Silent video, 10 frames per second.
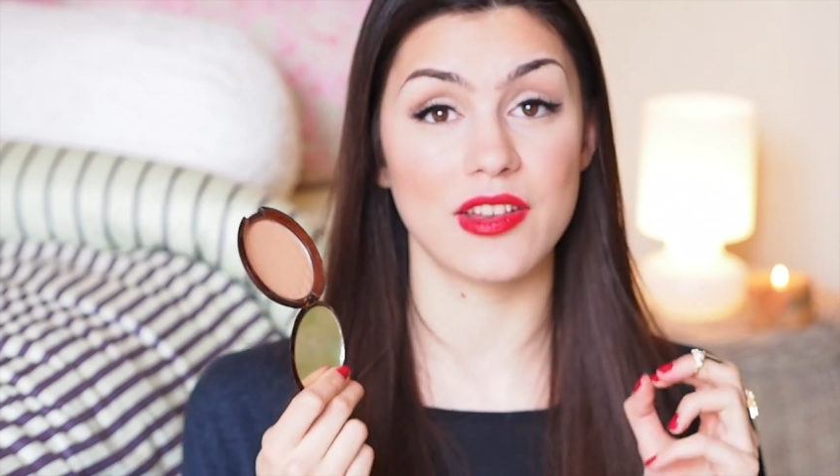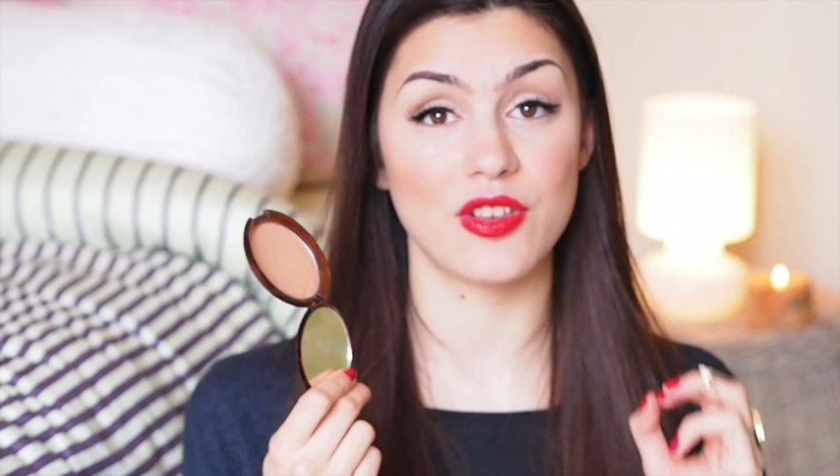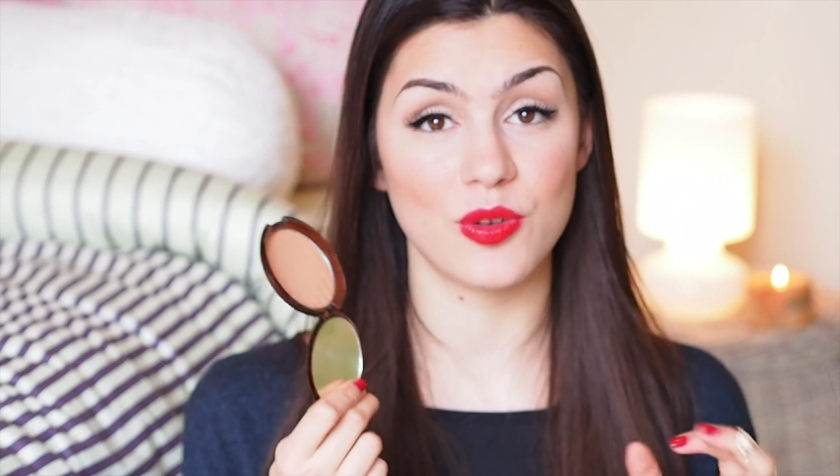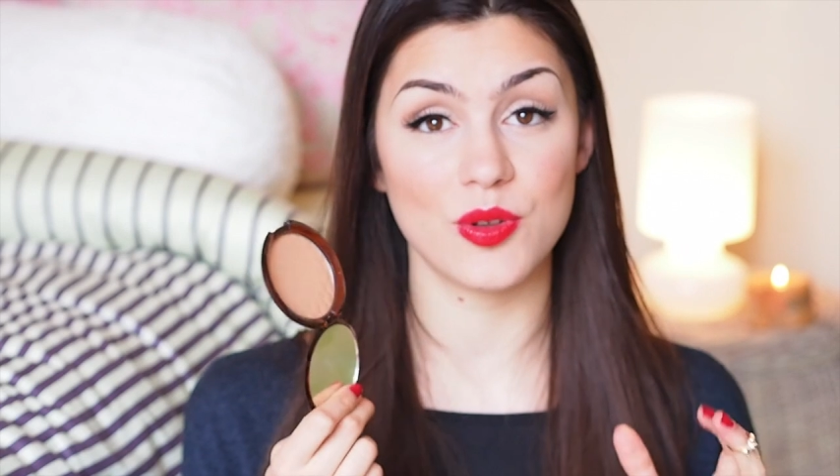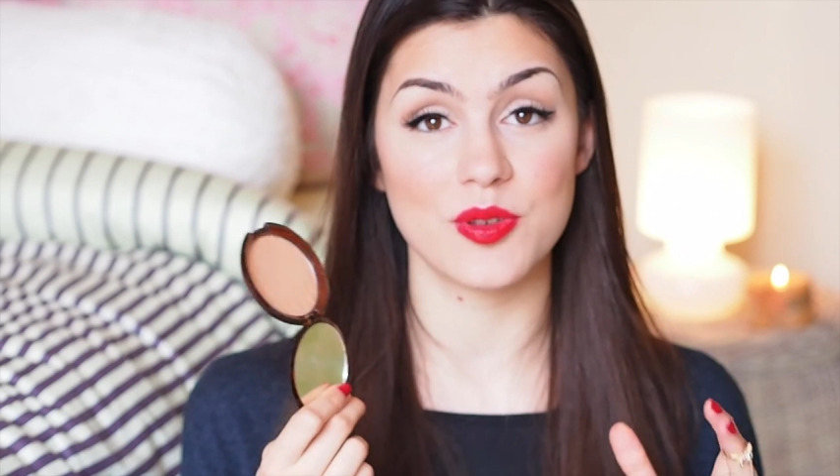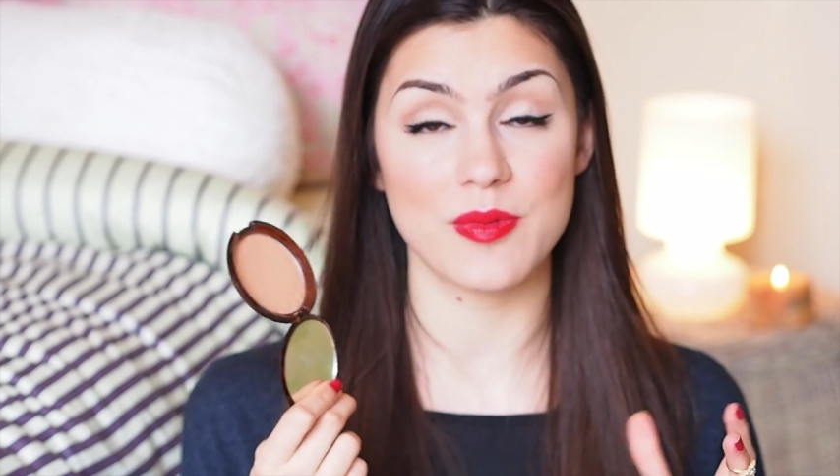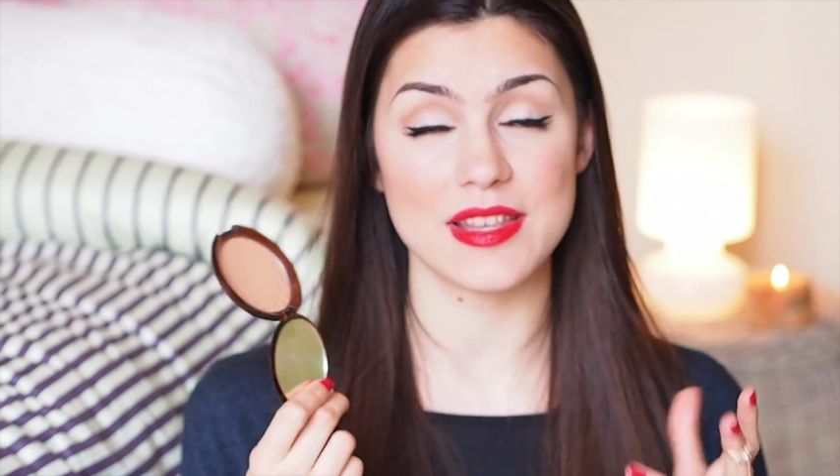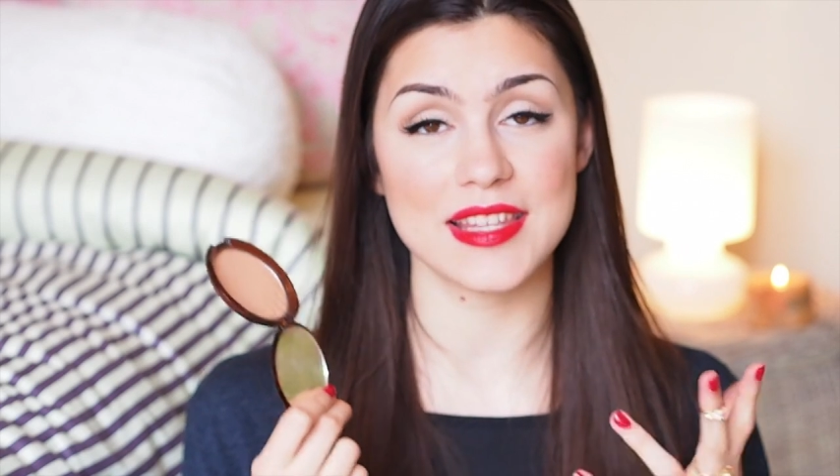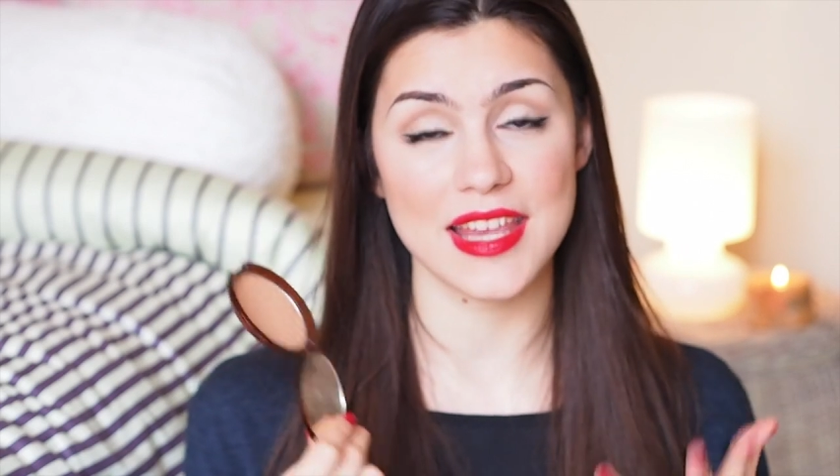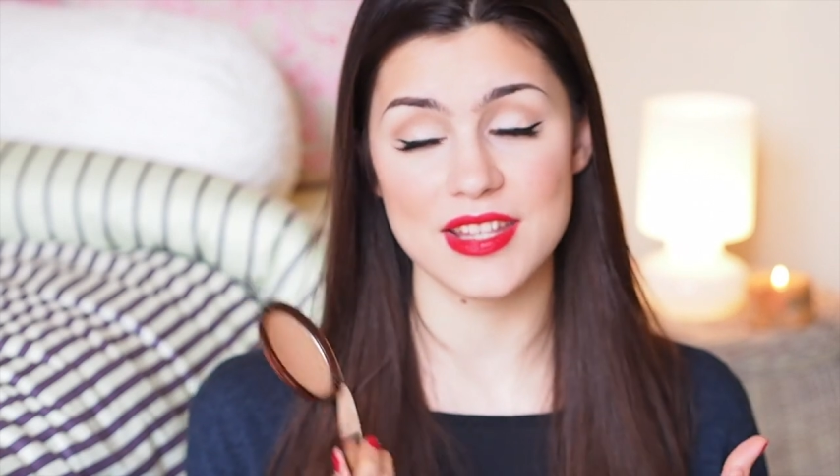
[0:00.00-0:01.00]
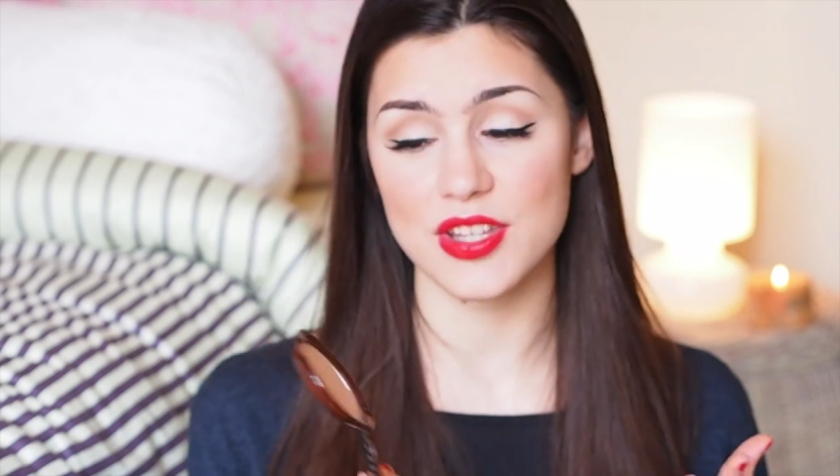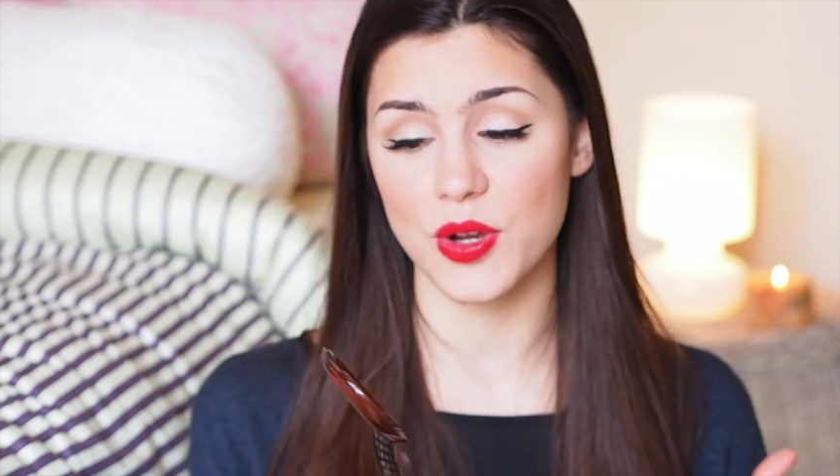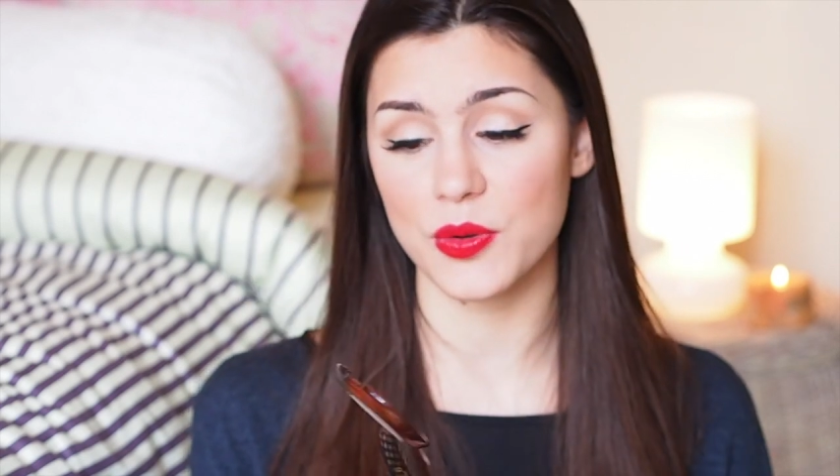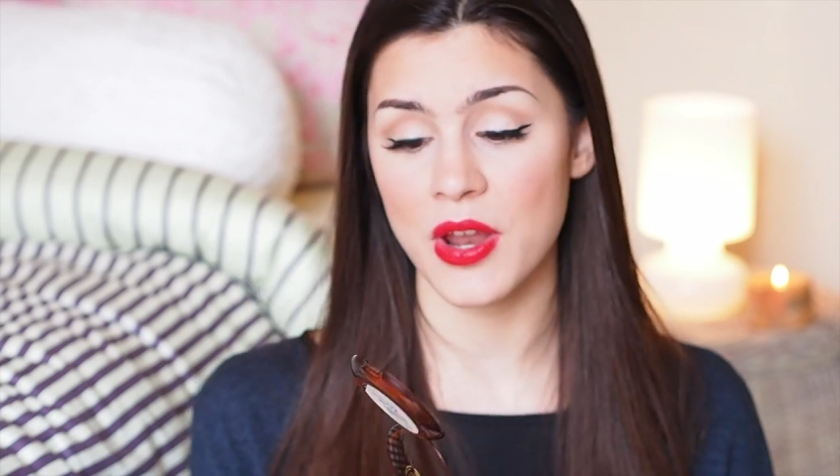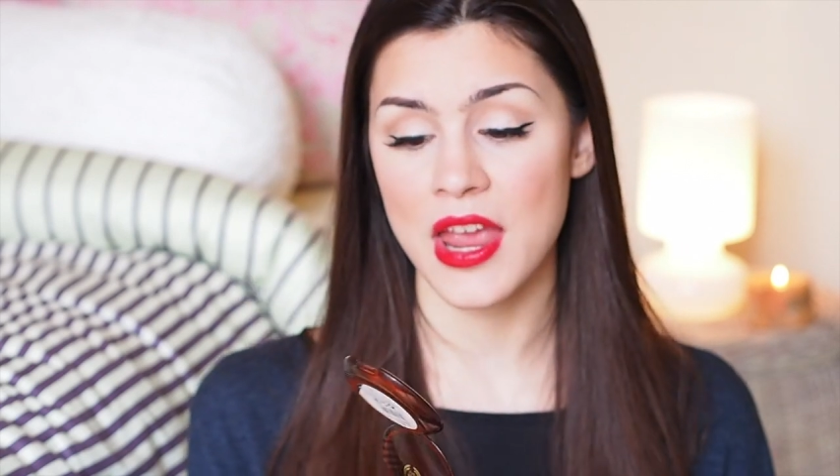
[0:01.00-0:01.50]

suits my skin tone.